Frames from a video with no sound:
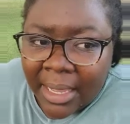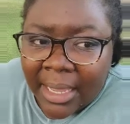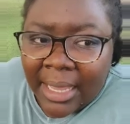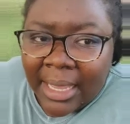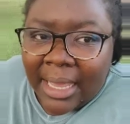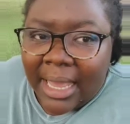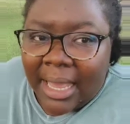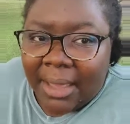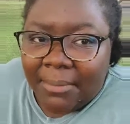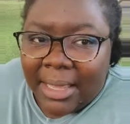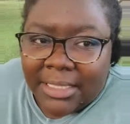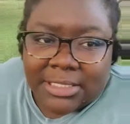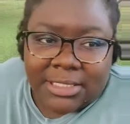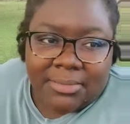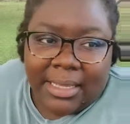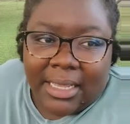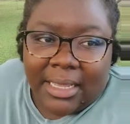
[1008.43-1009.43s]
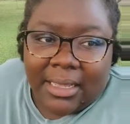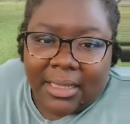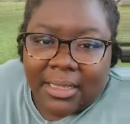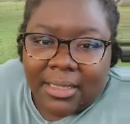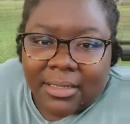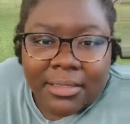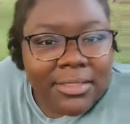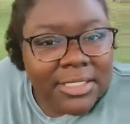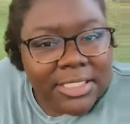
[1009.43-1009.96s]
It makes me
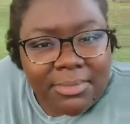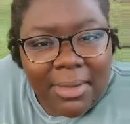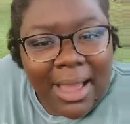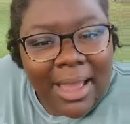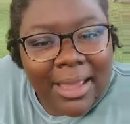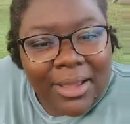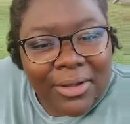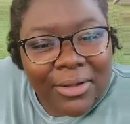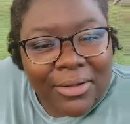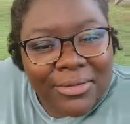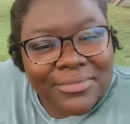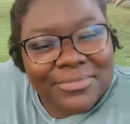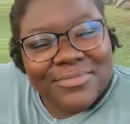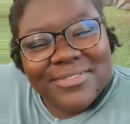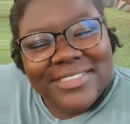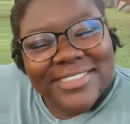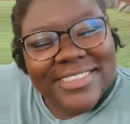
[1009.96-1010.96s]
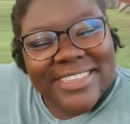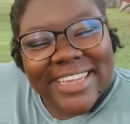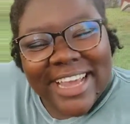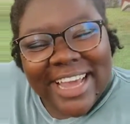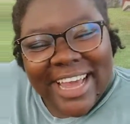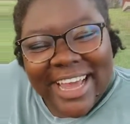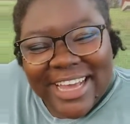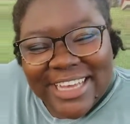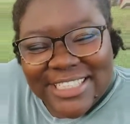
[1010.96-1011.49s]
smile.
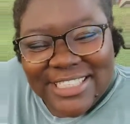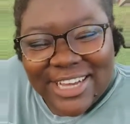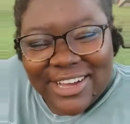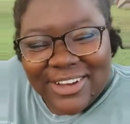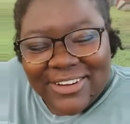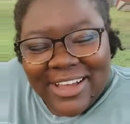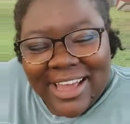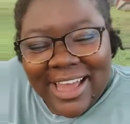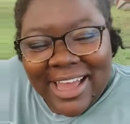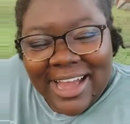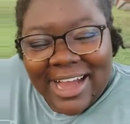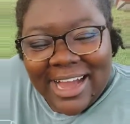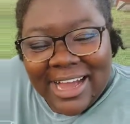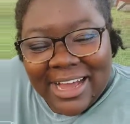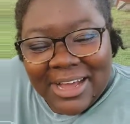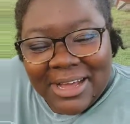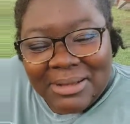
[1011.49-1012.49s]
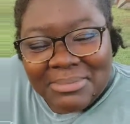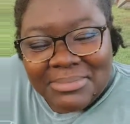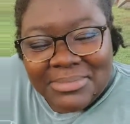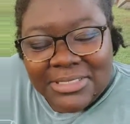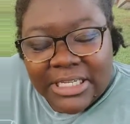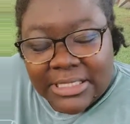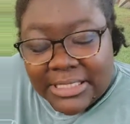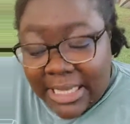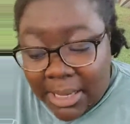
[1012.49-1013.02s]
So
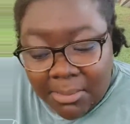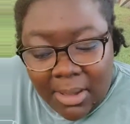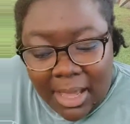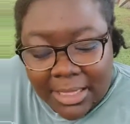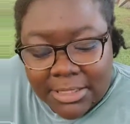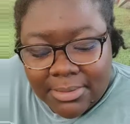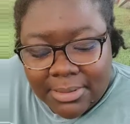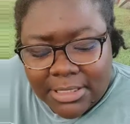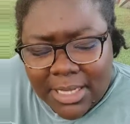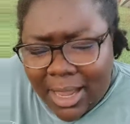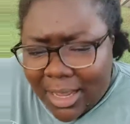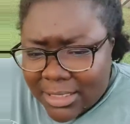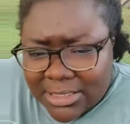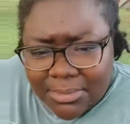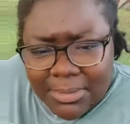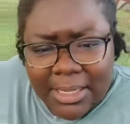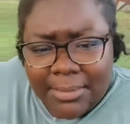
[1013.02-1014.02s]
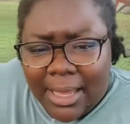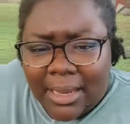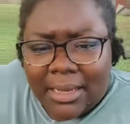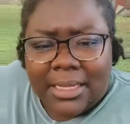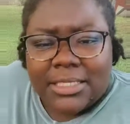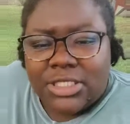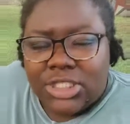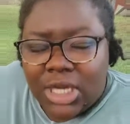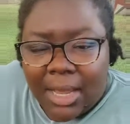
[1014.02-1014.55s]
just inbox me, talk to me about it.
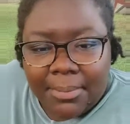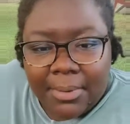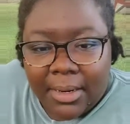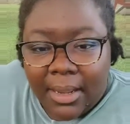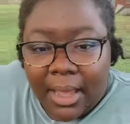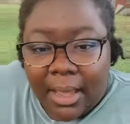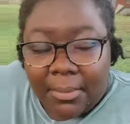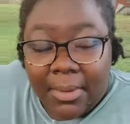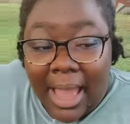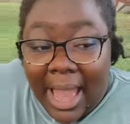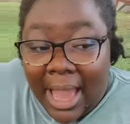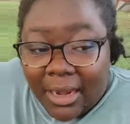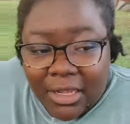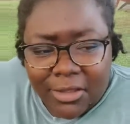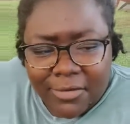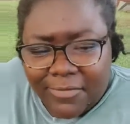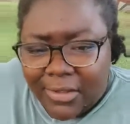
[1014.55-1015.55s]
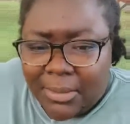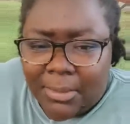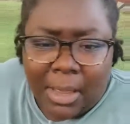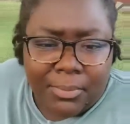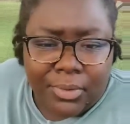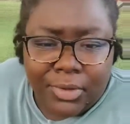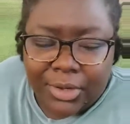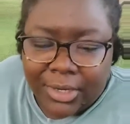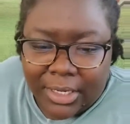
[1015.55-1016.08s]
Let's chop it up. How do you feel about
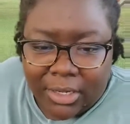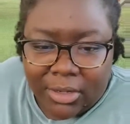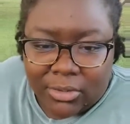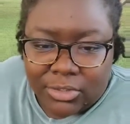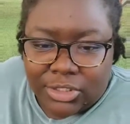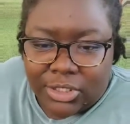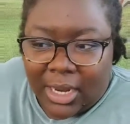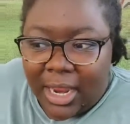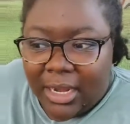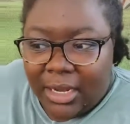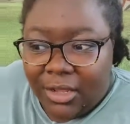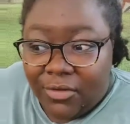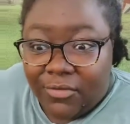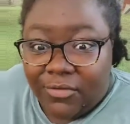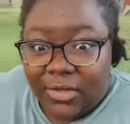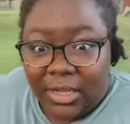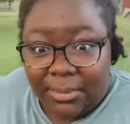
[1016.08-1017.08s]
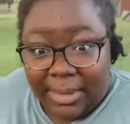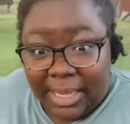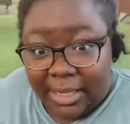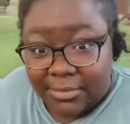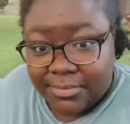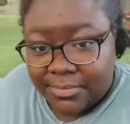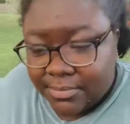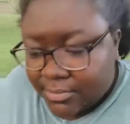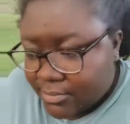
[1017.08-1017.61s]
purity culture? How do you feel about,
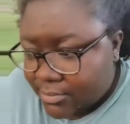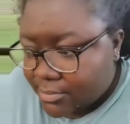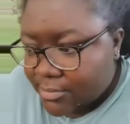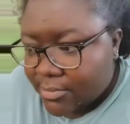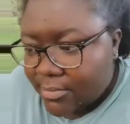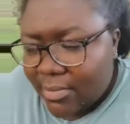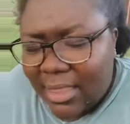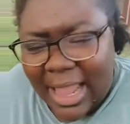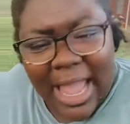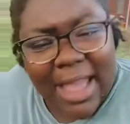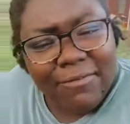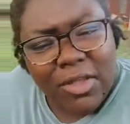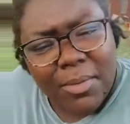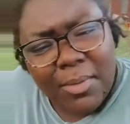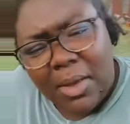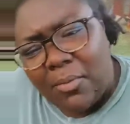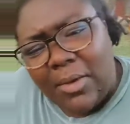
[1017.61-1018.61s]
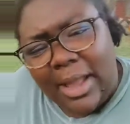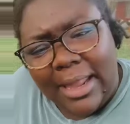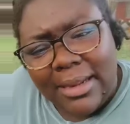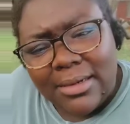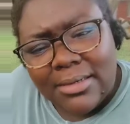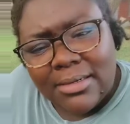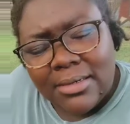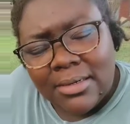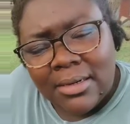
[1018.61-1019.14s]
have you been
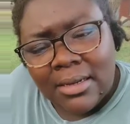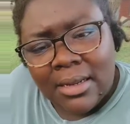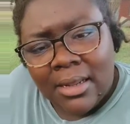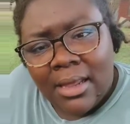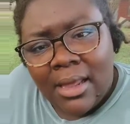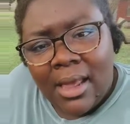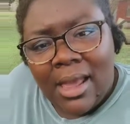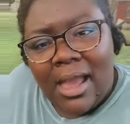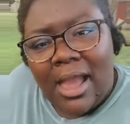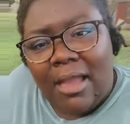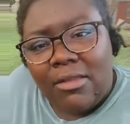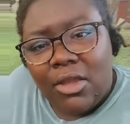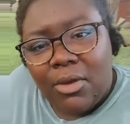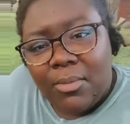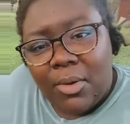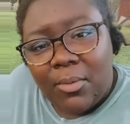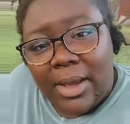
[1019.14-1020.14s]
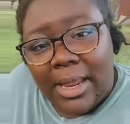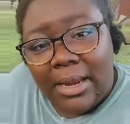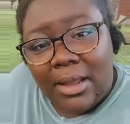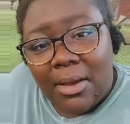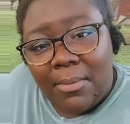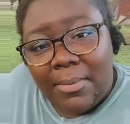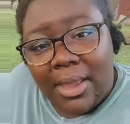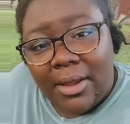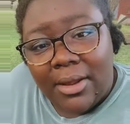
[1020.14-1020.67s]
waiting? Have you been waiting
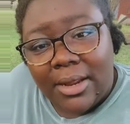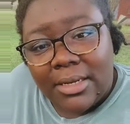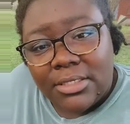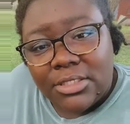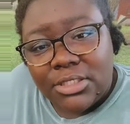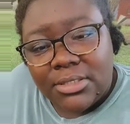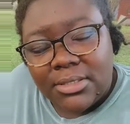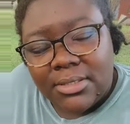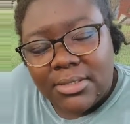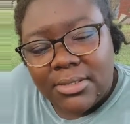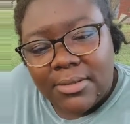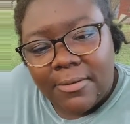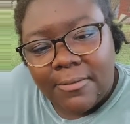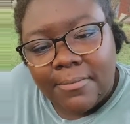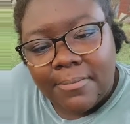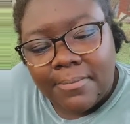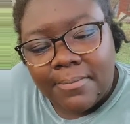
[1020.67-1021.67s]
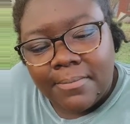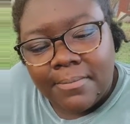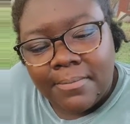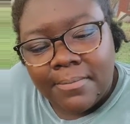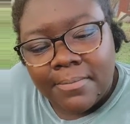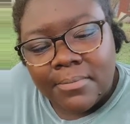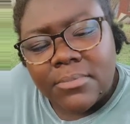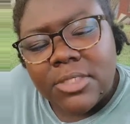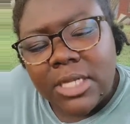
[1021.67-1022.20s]
on marriage?
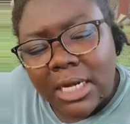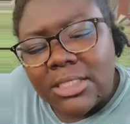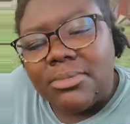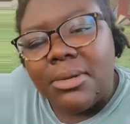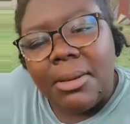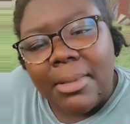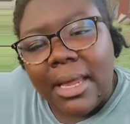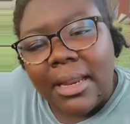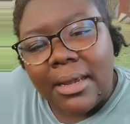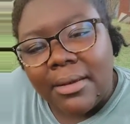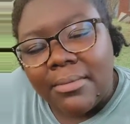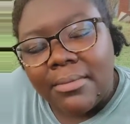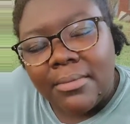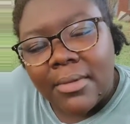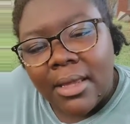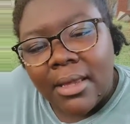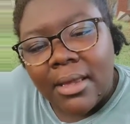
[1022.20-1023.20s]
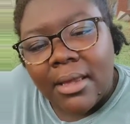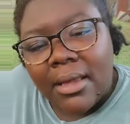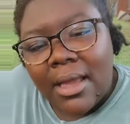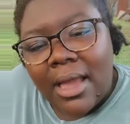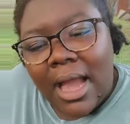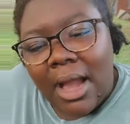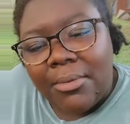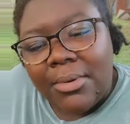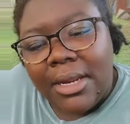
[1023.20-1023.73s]
Talk to me about it.
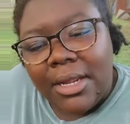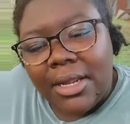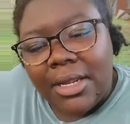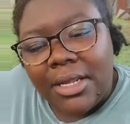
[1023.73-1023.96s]
I want to hear your